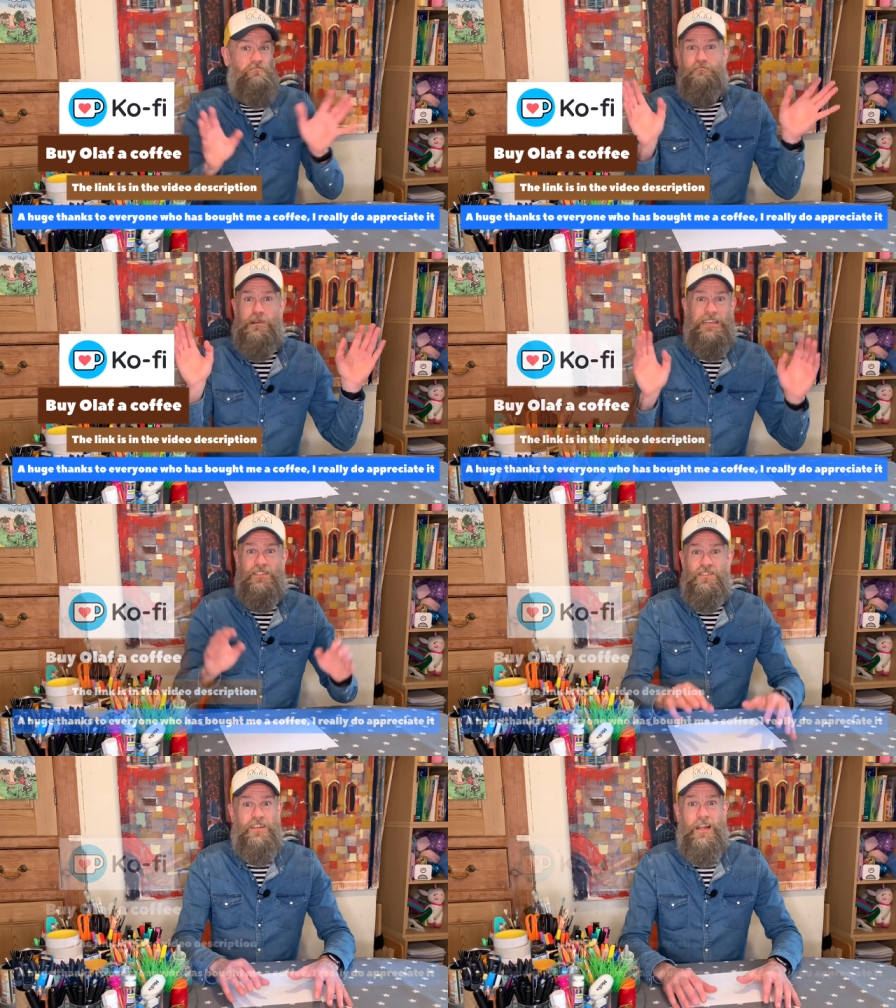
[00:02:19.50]
please
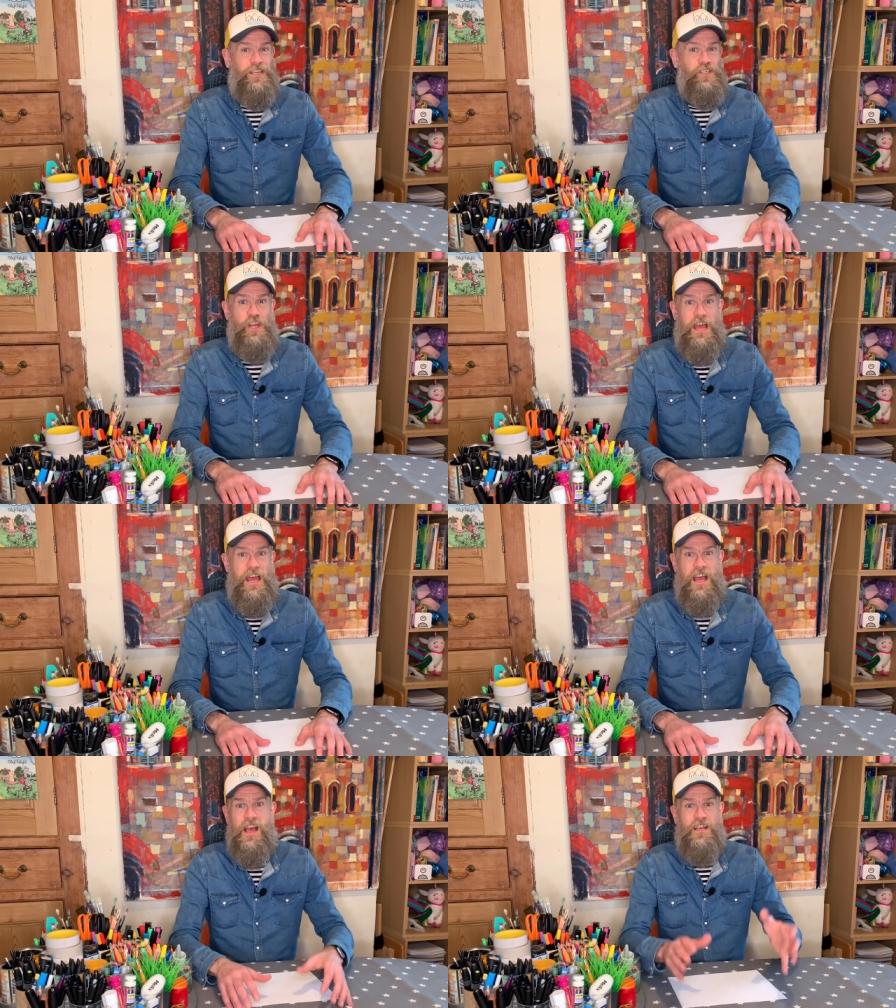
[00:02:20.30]
just click
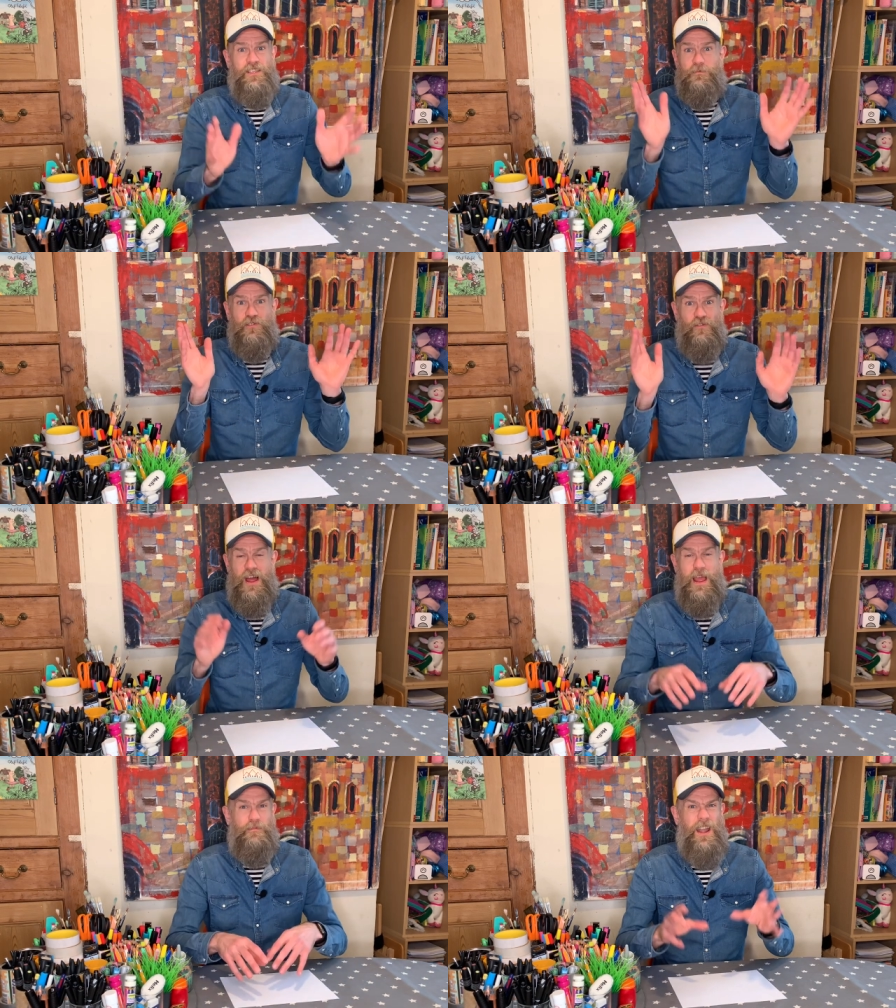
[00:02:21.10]
share,
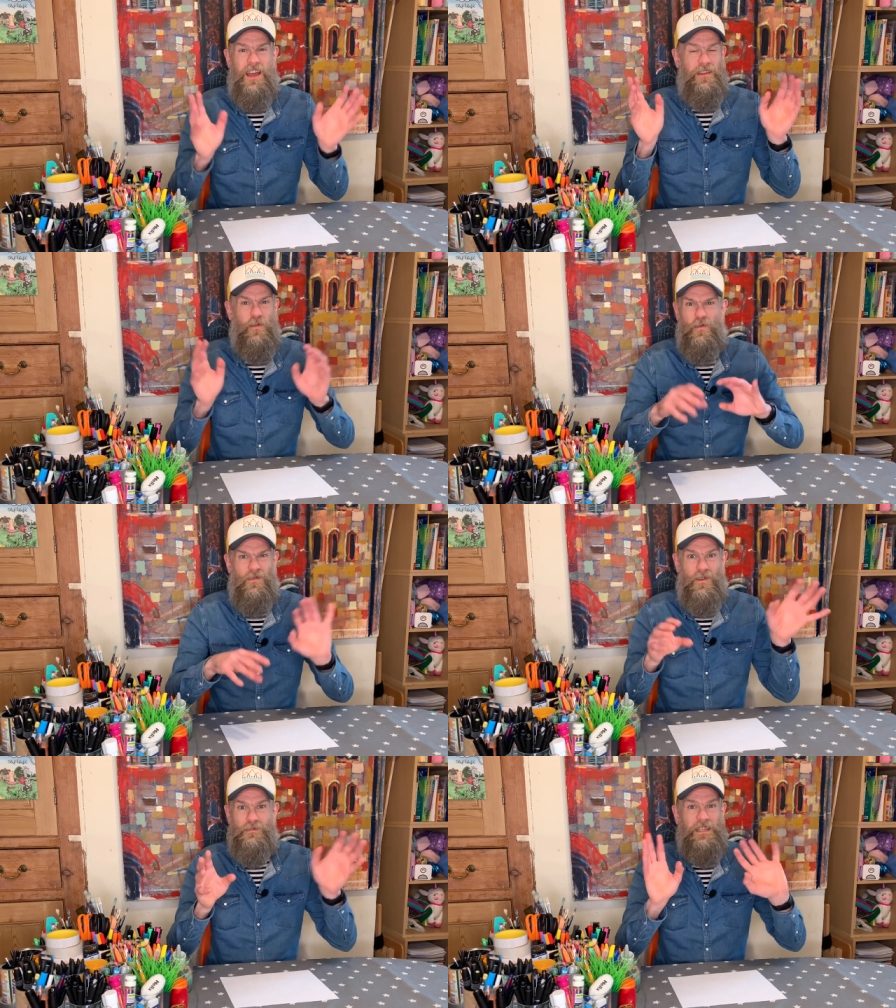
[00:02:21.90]
subscribe, like, all of
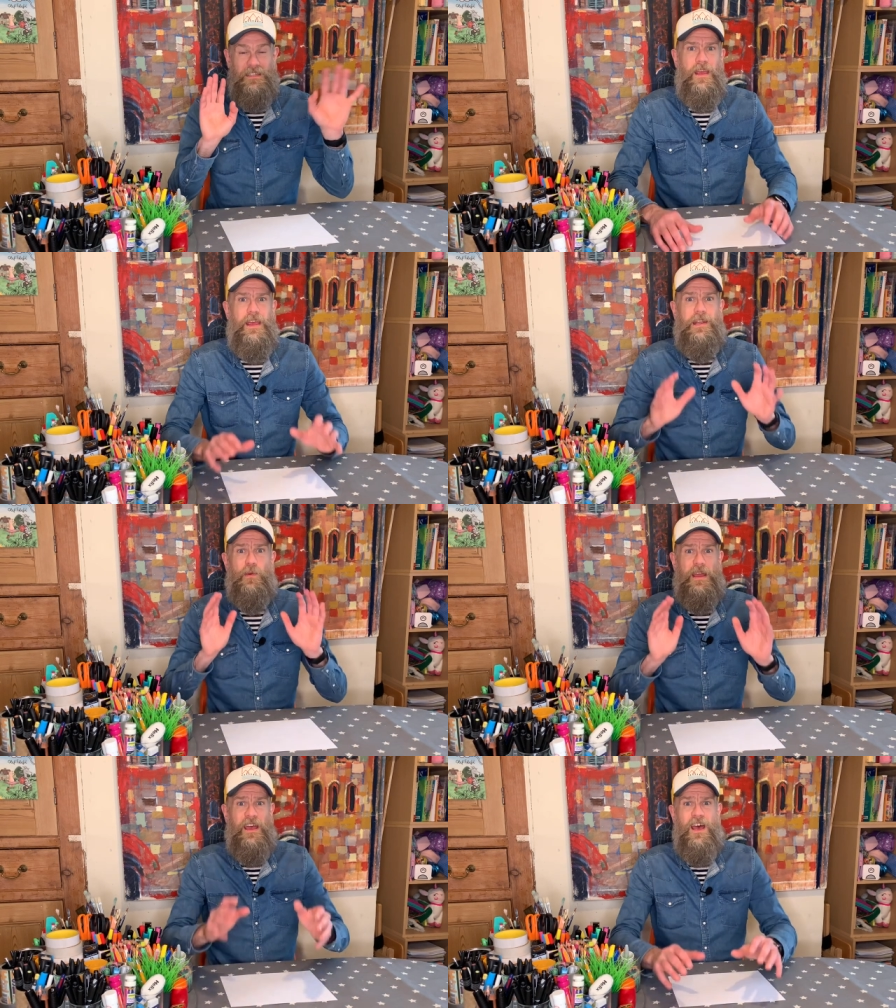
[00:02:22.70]
those things.
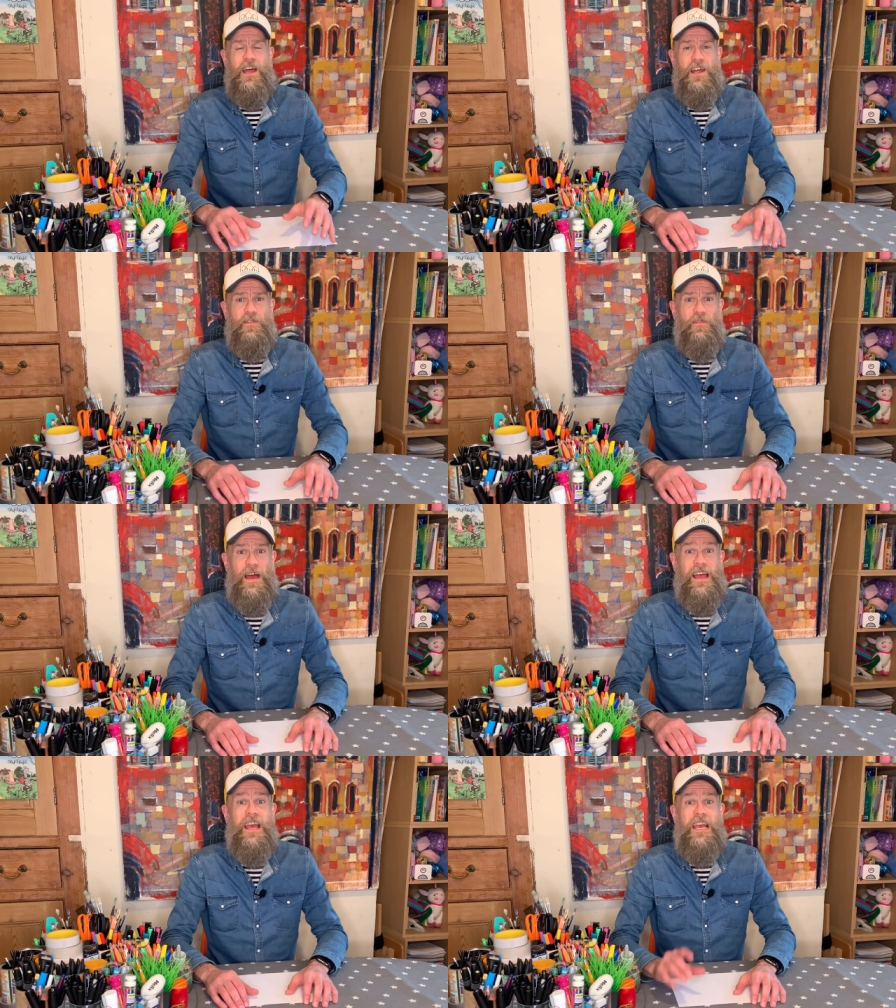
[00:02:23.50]
Anyway, enough of that.